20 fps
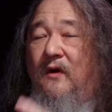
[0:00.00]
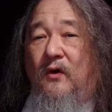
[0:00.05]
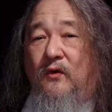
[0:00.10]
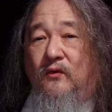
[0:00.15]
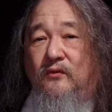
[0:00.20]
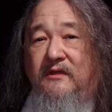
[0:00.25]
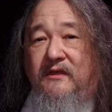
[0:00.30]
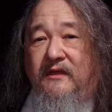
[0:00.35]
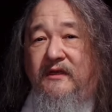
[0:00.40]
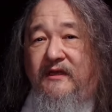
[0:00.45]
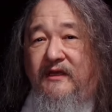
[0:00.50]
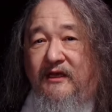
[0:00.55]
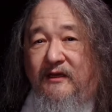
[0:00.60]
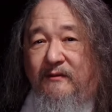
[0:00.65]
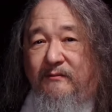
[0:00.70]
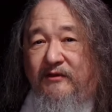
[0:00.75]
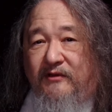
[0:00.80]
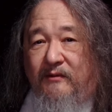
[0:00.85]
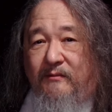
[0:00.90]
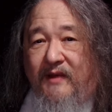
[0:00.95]
only the
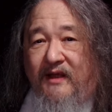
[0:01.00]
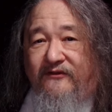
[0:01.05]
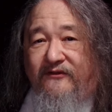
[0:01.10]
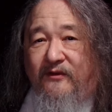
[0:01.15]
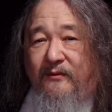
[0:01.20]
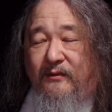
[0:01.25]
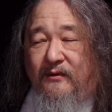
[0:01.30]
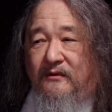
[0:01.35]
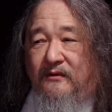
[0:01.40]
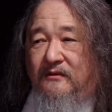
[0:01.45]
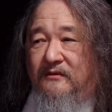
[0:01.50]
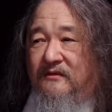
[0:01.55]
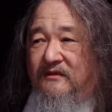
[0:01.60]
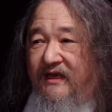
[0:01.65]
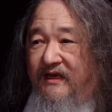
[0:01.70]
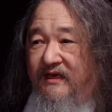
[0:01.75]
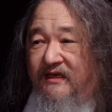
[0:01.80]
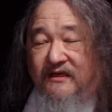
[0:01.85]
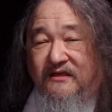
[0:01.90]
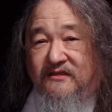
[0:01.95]
implementable
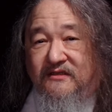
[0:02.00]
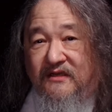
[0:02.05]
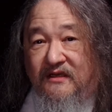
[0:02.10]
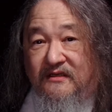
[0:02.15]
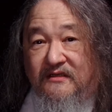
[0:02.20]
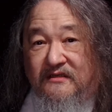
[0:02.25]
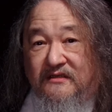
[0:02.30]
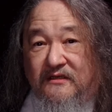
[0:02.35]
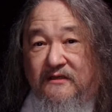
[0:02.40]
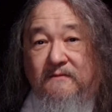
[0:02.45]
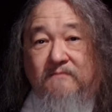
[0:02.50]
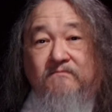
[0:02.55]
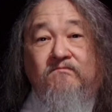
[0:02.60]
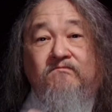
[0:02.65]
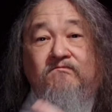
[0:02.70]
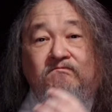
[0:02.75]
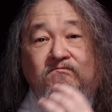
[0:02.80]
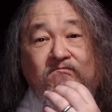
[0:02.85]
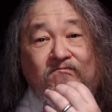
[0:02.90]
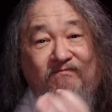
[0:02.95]
can exist.
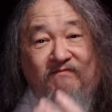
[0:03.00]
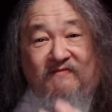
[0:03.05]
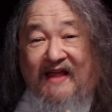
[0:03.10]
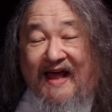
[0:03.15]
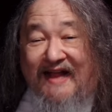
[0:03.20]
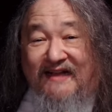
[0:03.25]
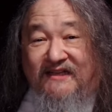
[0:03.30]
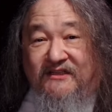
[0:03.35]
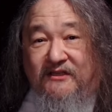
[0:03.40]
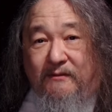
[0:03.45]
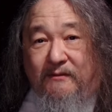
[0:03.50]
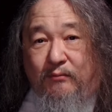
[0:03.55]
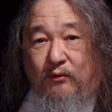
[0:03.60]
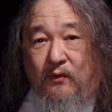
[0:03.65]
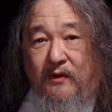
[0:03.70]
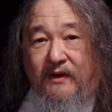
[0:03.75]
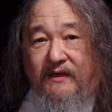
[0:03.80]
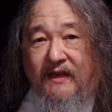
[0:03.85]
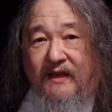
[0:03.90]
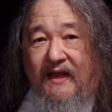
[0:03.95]
That's the
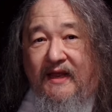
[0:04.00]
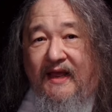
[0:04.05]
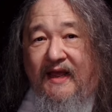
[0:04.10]
point.